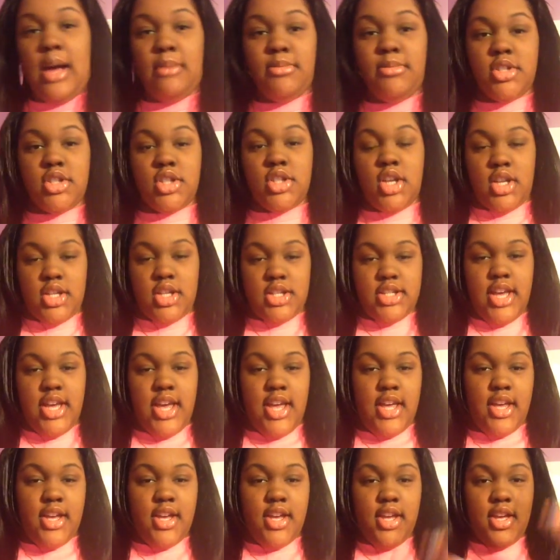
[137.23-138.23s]
i'm just gonna
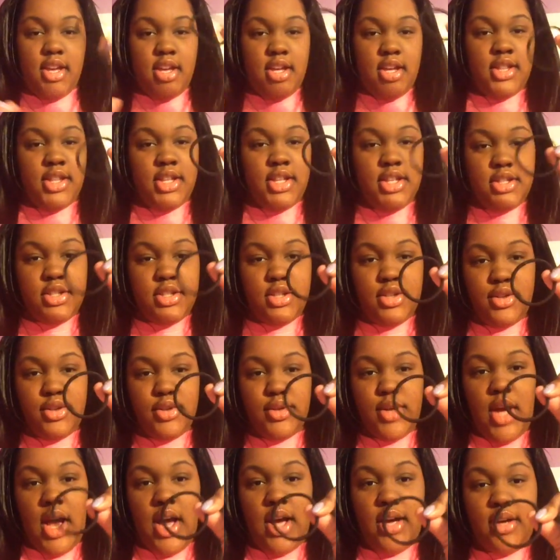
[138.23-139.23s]
take this
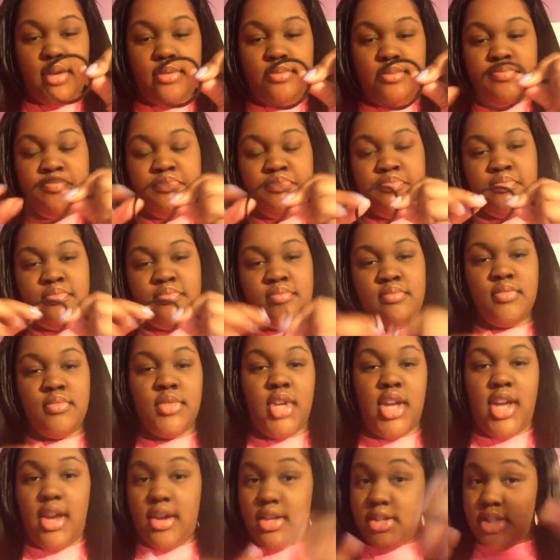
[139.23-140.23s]
little um,
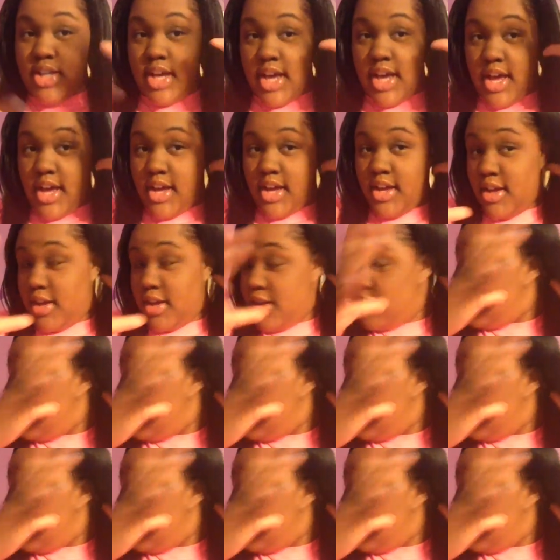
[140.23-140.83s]
hair tie